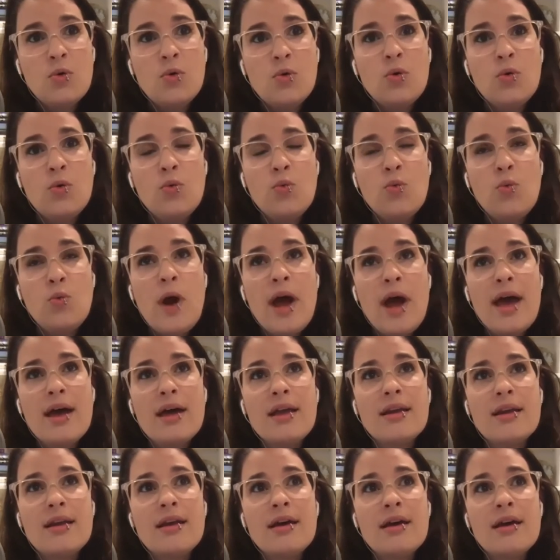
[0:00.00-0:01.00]

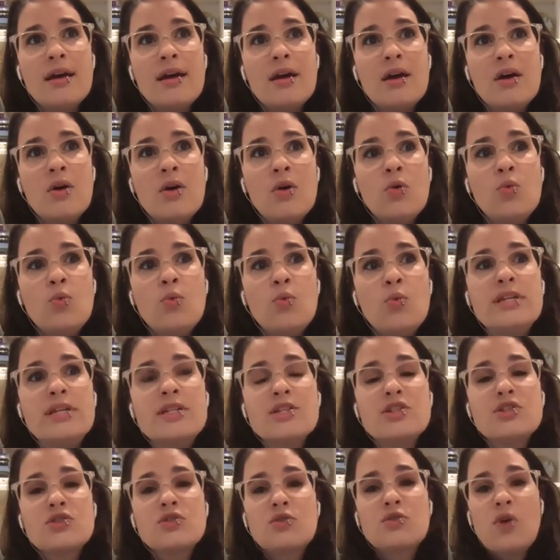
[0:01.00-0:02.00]
when we
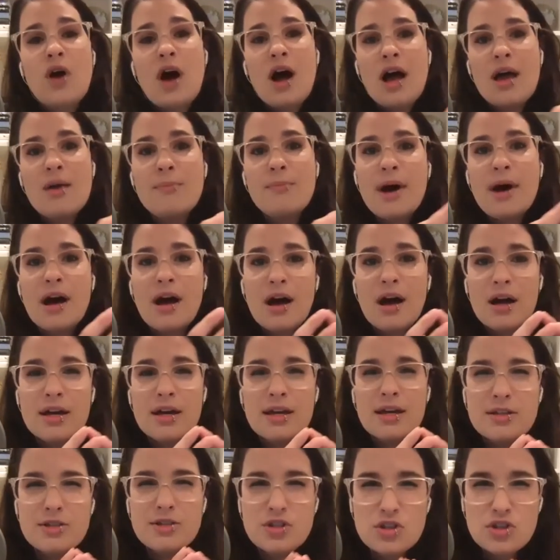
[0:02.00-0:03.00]
describe a
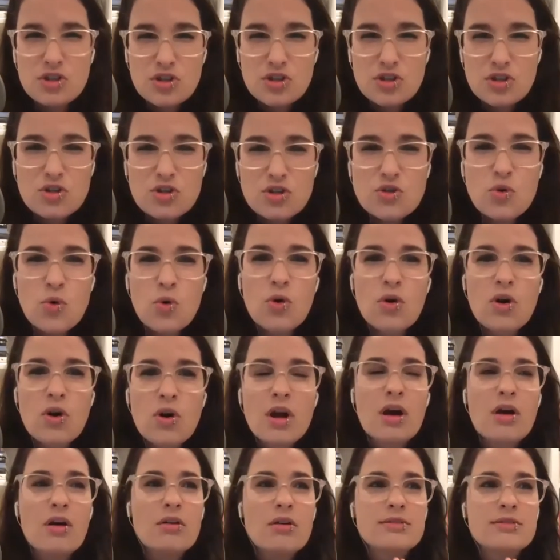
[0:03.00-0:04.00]

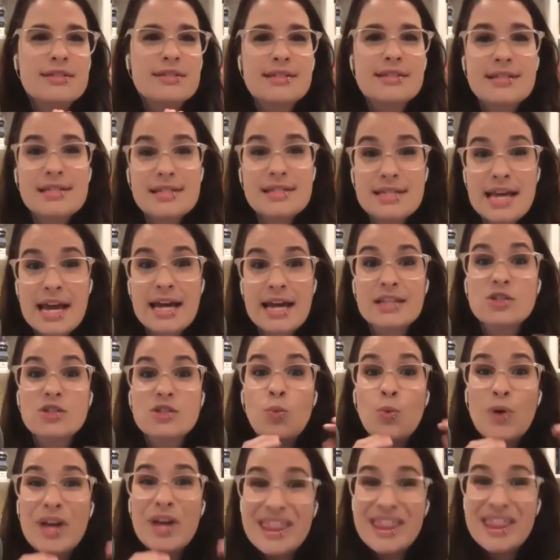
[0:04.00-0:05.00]
historical stance
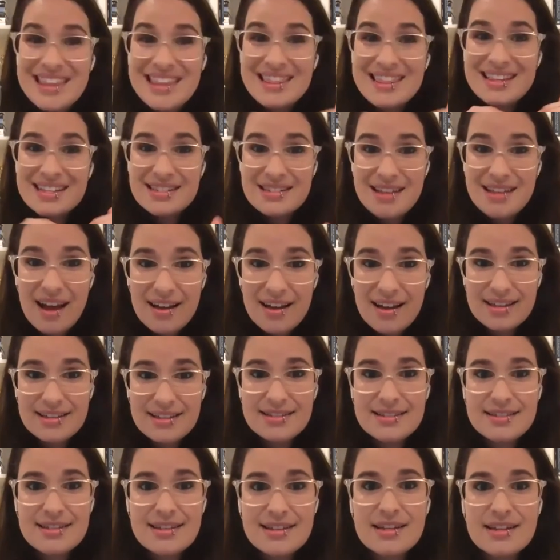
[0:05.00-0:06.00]
within the
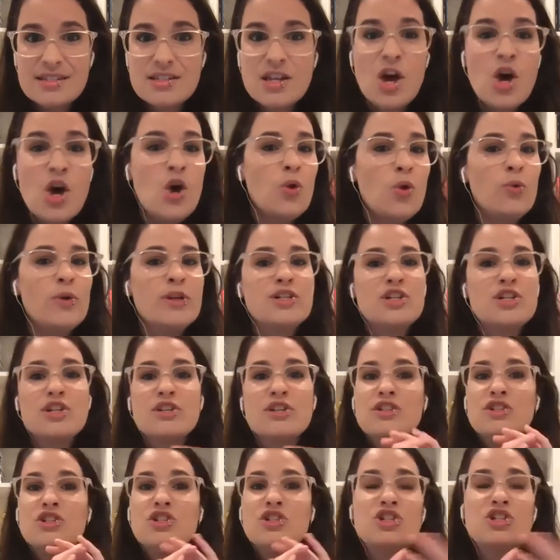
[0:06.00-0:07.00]
sciences, which
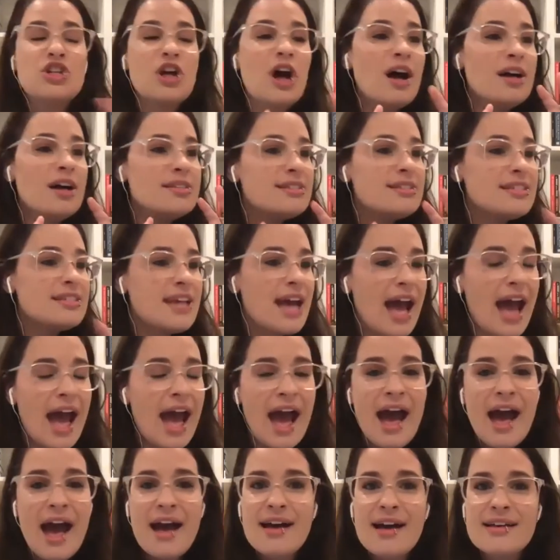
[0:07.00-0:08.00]
is just
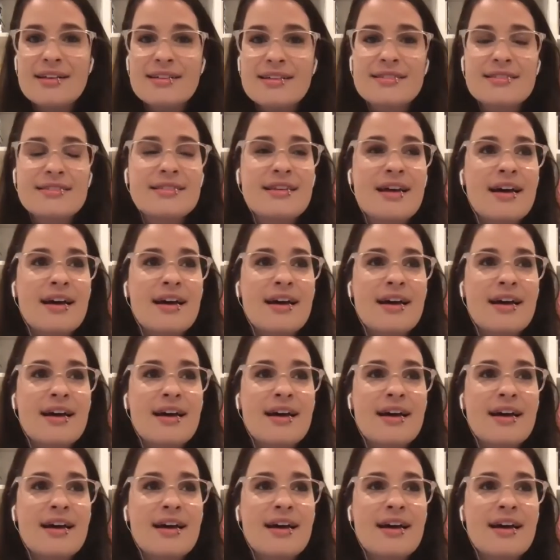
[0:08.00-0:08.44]
as